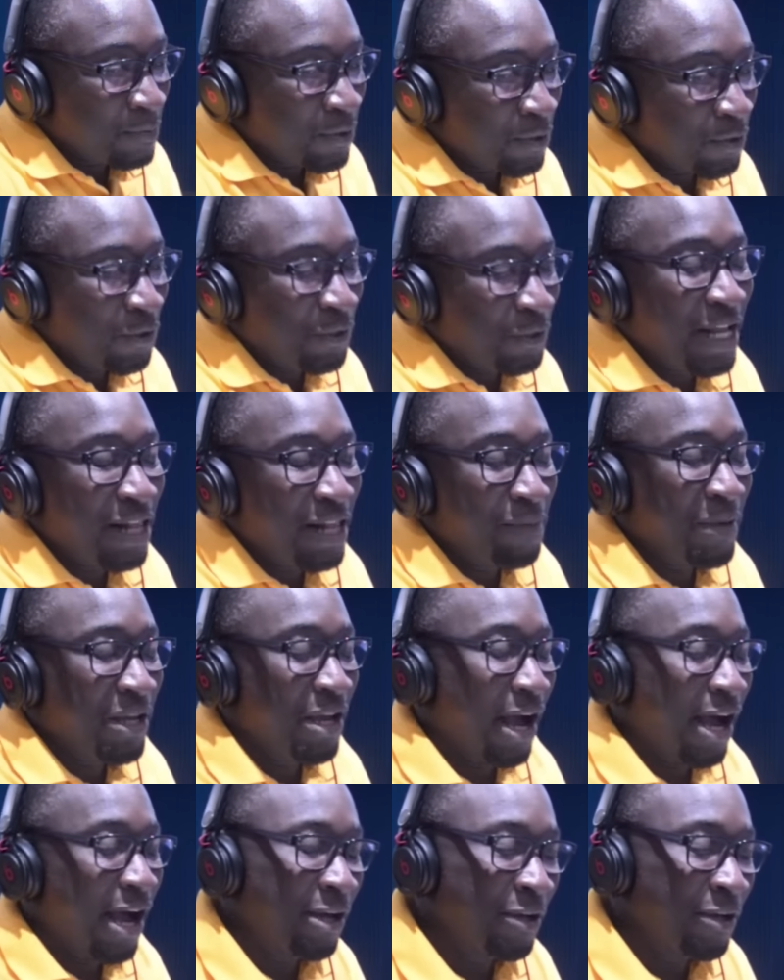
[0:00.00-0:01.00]
So tell me,
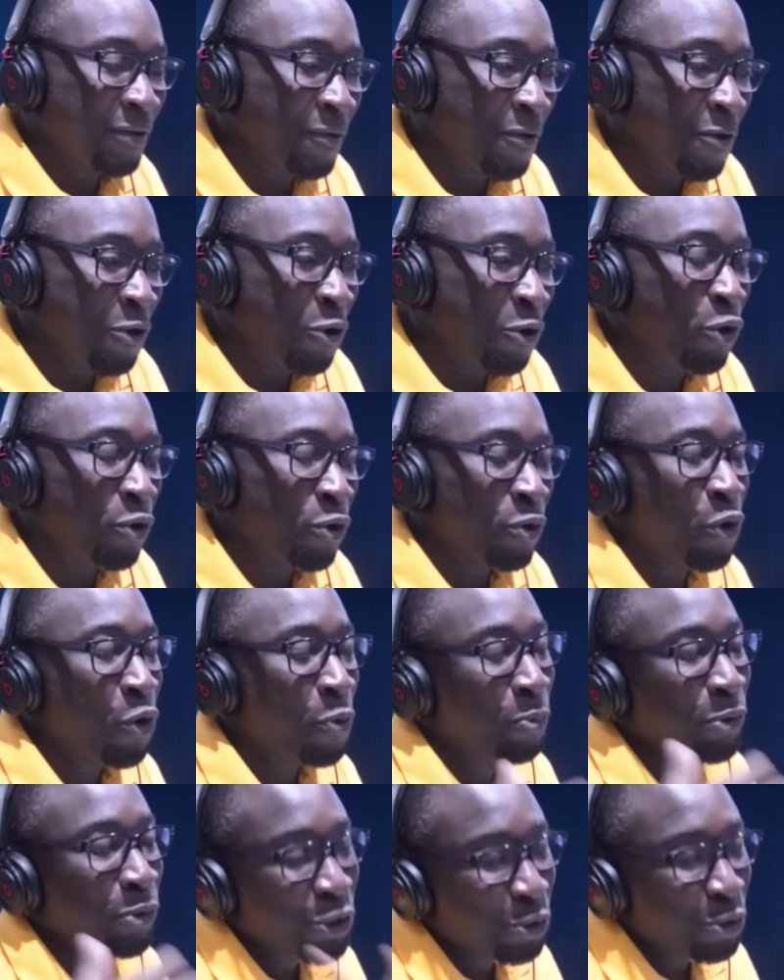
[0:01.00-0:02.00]
who
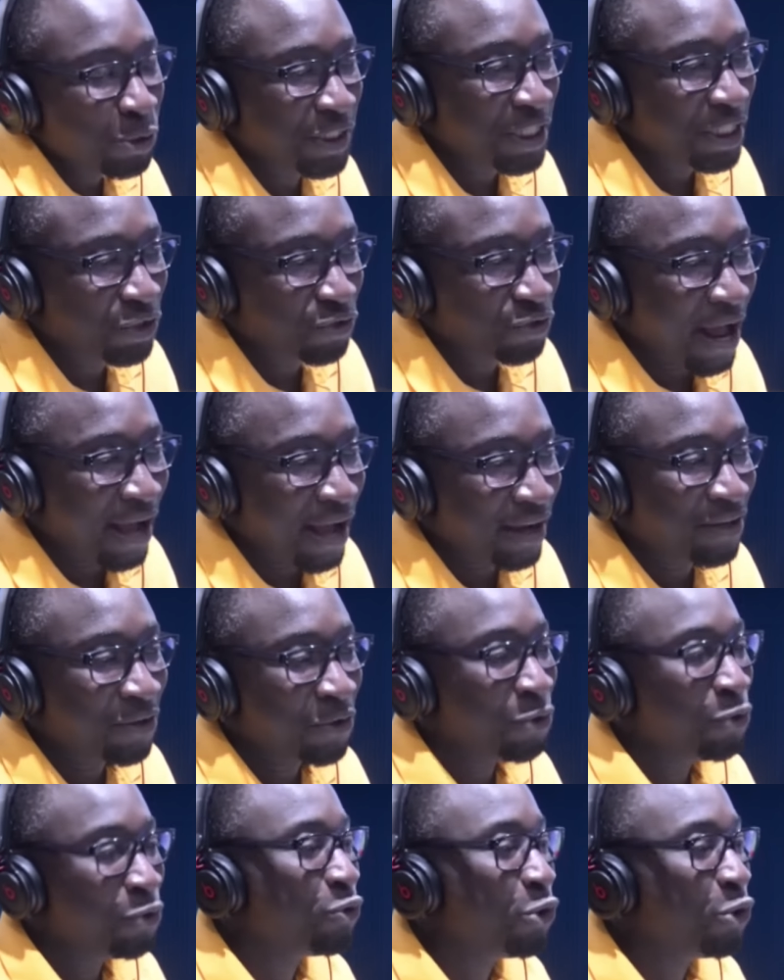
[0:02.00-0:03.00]
produced the track?
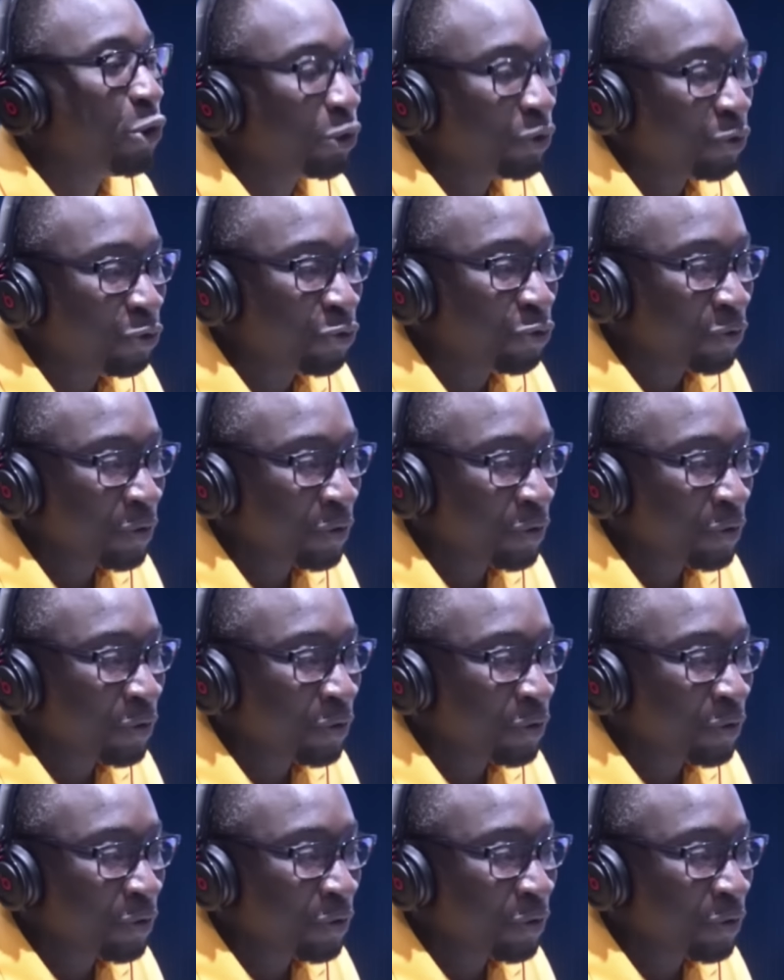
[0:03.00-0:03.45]
Who wrote?